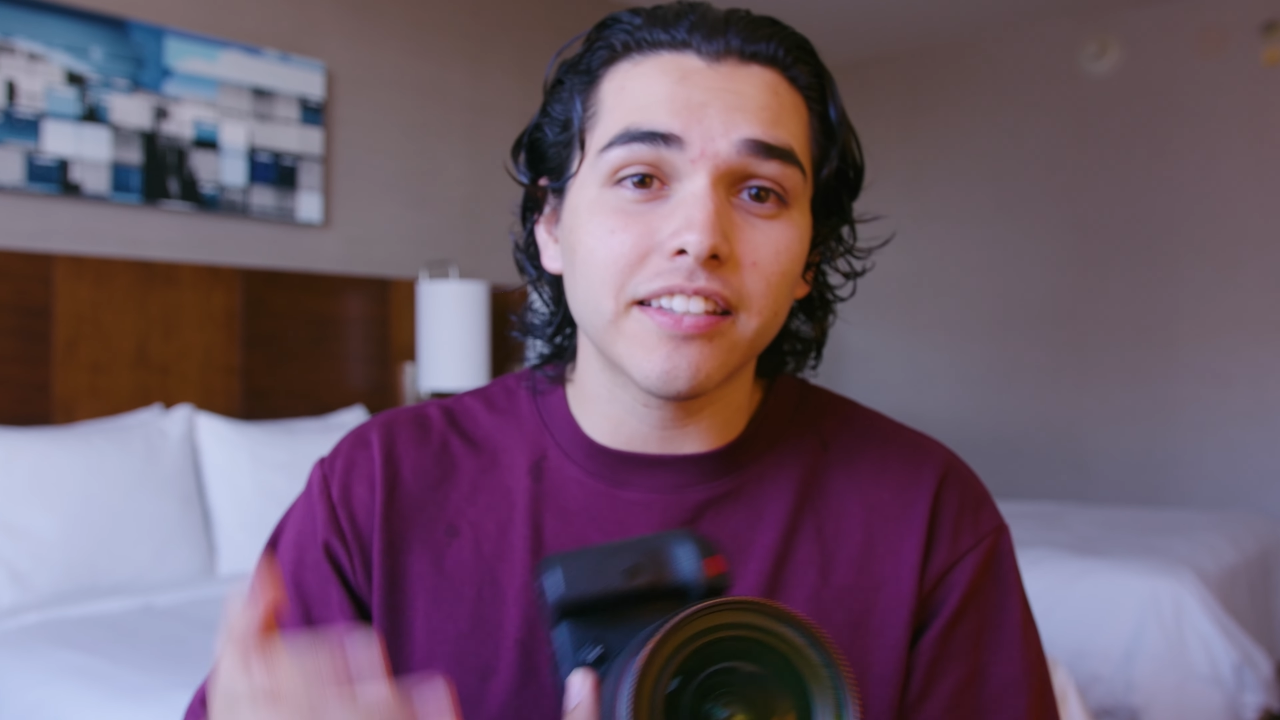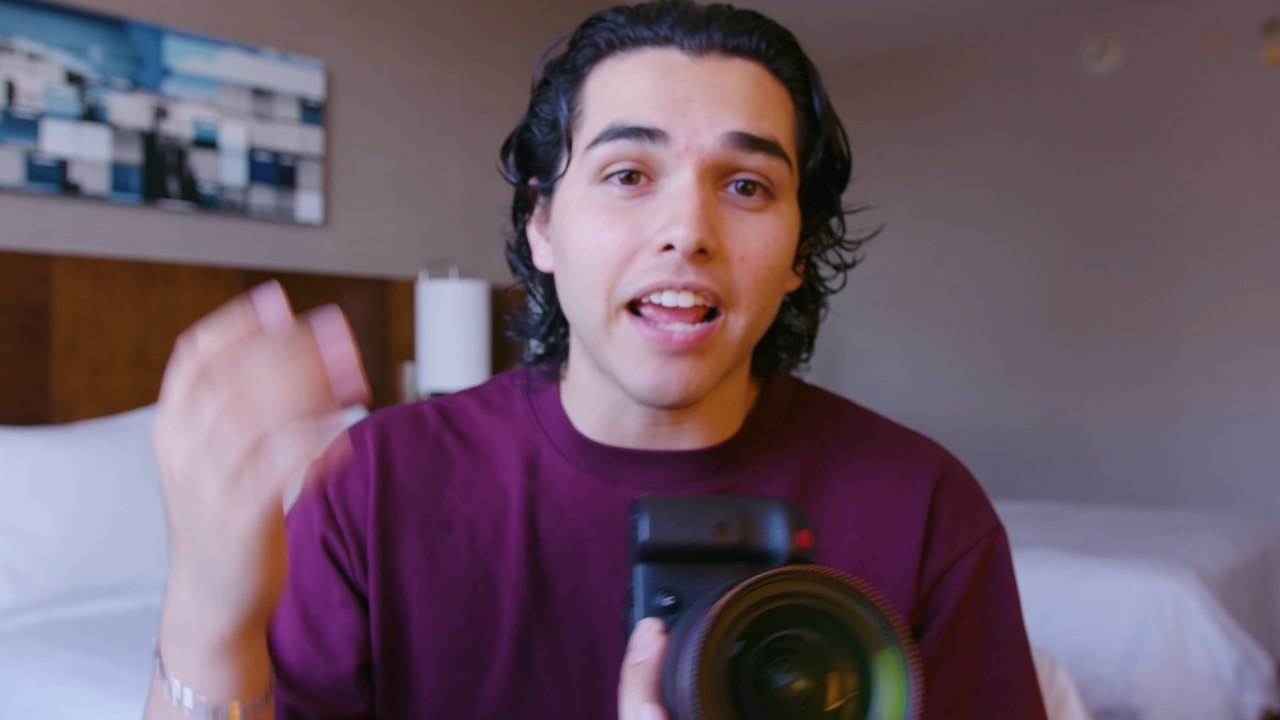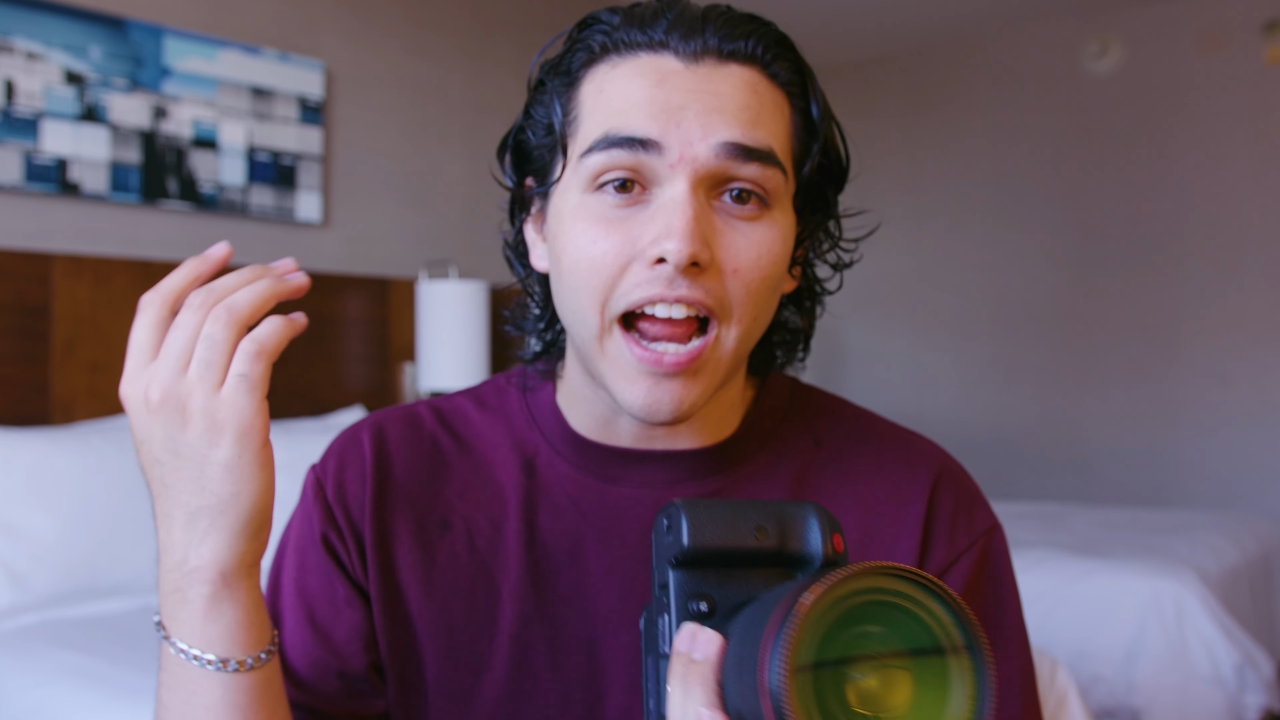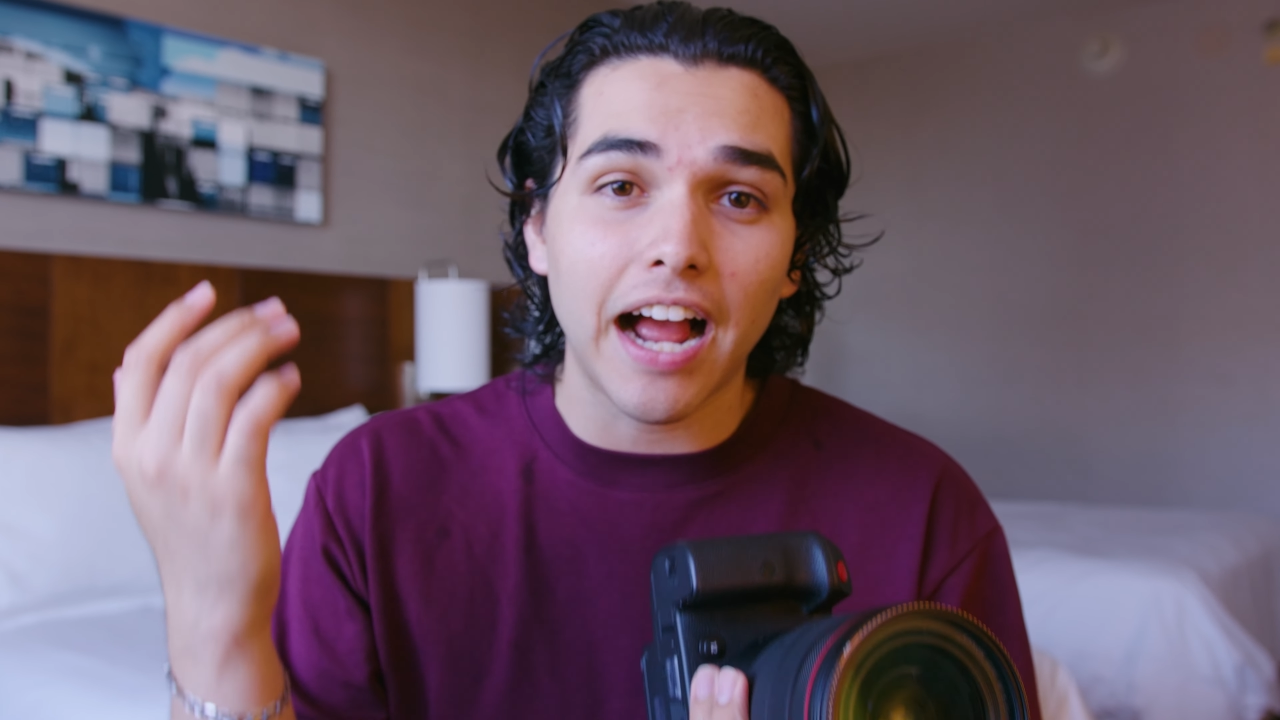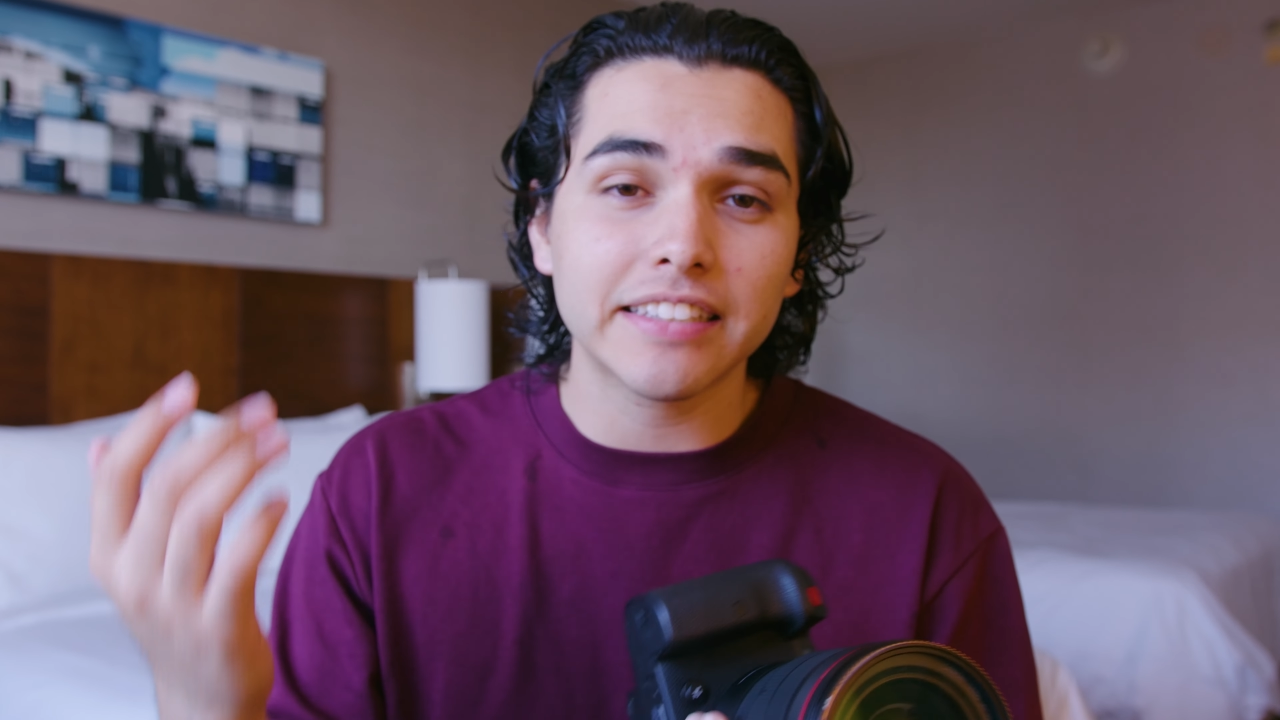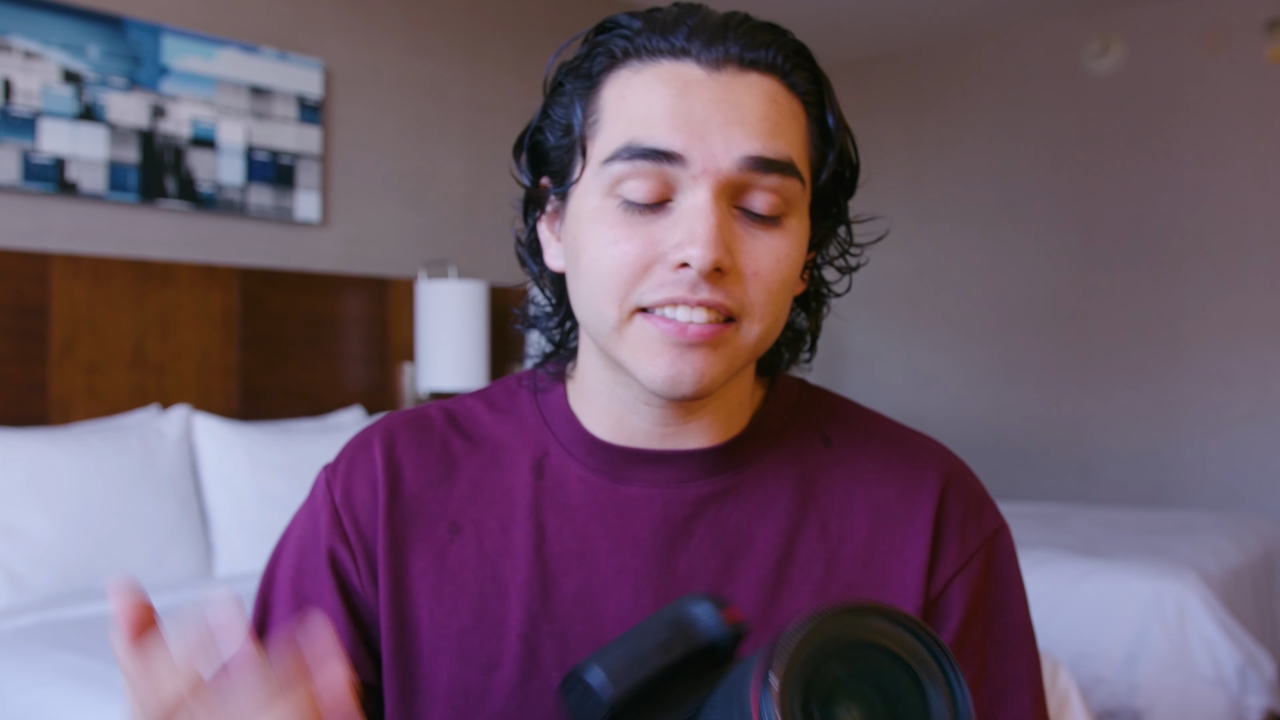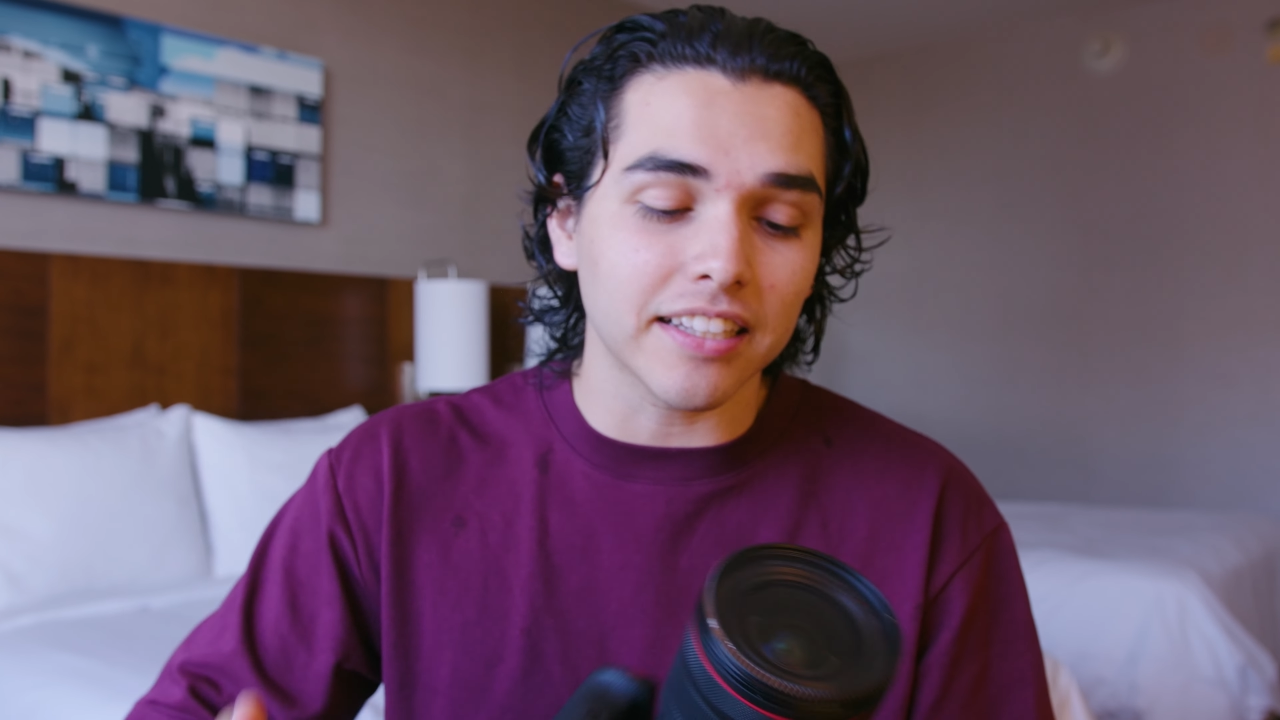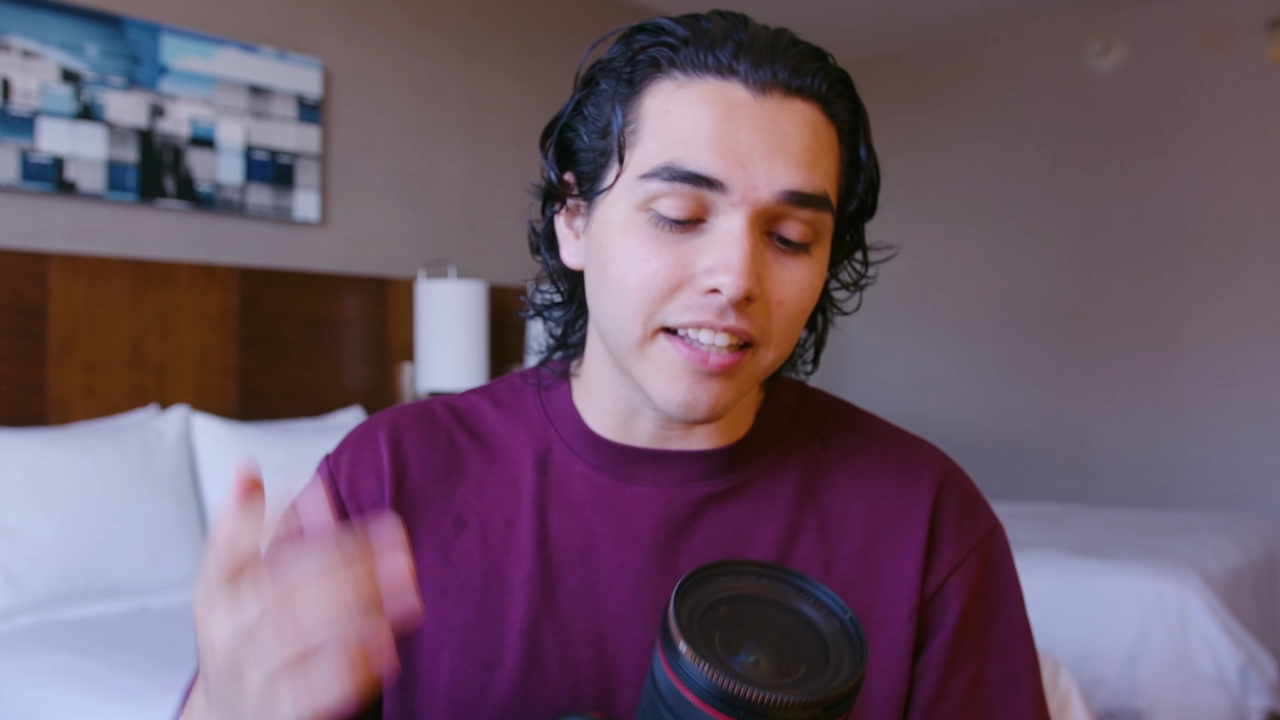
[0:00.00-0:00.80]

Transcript: they act as a